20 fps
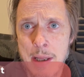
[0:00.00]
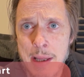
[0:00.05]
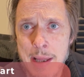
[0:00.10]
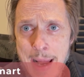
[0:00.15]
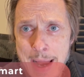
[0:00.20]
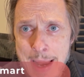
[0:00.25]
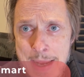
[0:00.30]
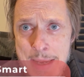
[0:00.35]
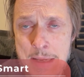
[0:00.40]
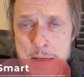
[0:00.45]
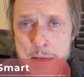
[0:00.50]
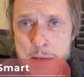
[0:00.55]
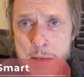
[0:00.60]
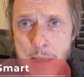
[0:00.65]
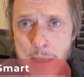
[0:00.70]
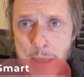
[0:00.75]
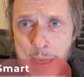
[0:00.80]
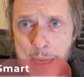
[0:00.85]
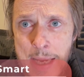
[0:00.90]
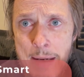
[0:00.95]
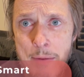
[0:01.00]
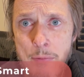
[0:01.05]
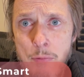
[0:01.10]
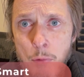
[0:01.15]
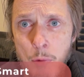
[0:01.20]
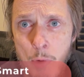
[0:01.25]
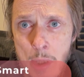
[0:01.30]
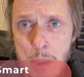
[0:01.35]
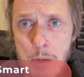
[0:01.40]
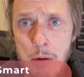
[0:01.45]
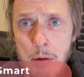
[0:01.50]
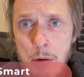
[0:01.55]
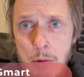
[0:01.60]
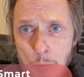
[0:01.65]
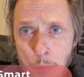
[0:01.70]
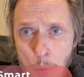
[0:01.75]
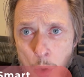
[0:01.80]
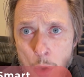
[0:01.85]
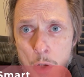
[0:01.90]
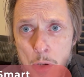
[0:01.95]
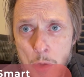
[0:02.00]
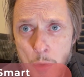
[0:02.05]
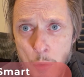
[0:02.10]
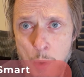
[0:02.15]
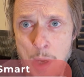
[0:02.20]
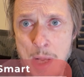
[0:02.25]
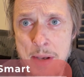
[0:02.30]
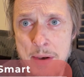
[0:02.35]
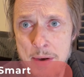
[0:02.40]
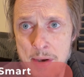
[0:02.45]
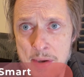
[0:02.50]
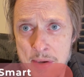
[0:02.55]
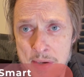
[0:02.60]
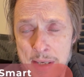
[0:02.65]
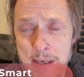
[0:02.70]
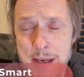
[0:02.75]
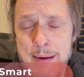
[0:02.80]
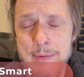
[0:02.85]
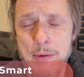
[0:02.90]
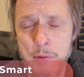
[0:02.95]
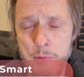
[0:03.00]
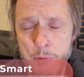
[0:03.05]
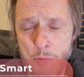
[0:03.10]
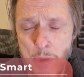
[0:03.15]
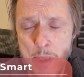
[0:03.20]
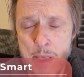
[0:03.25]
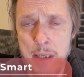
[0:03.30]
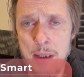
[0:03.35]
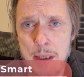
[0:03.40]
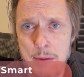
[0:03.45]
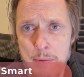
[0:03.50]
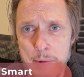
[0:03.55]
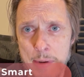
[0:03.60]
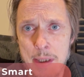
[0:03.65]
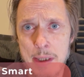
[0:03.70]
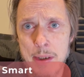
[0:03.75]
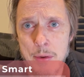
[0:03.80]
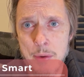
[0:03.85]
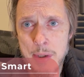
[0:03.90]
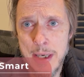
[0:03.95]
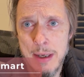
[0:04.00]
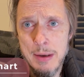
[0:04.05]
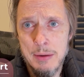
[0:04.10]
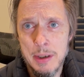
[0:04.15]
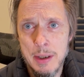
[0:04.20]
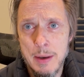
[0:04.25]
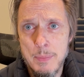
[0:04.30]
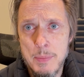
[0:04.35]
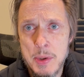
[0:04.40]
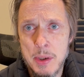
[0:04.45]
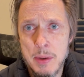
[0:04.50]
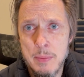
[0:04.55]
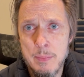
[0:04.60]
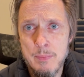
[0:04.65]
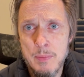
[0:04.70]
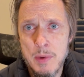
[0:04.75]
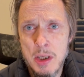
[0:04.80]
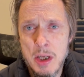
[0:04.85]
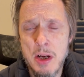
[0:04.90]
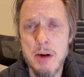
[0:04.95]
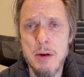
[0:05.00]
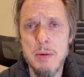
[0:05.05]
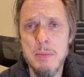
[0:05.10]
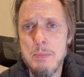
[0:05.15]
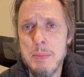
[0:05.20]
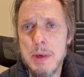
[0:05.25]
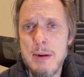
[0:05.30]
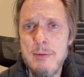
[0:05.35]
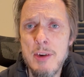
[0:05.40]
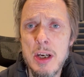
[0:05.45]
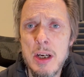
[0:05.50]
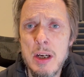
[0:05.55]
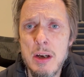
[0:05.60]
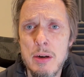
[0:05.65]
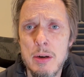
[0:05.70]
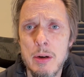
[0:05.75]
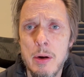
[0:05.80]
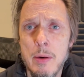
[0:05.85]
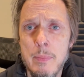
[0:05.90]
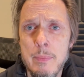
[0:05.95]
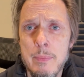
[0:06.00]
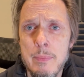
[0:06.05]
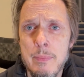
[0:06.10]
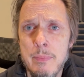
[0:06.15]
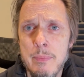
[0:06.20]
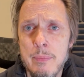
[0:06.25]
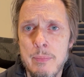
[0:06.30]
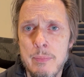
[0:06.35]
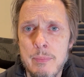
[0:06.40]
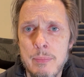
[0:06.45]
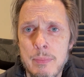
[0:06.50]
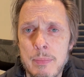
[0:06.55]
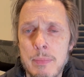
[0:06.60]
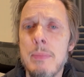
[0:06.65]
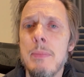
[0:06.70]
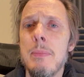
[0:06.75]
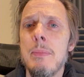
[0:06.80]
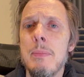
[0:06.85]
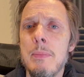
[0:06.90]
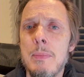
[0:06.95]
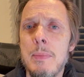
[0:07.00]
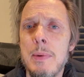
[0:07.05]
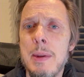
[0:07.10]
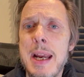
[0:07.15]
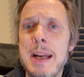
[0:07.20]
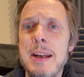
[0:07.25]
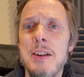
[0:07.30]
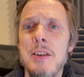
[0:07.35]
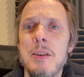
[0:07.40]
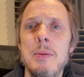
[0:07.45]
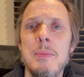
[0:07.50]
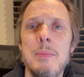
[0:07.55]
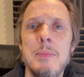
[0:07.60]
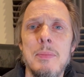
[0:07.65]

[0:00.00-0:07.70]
then it will work wonders it gives really really good outcome so give it a go thank you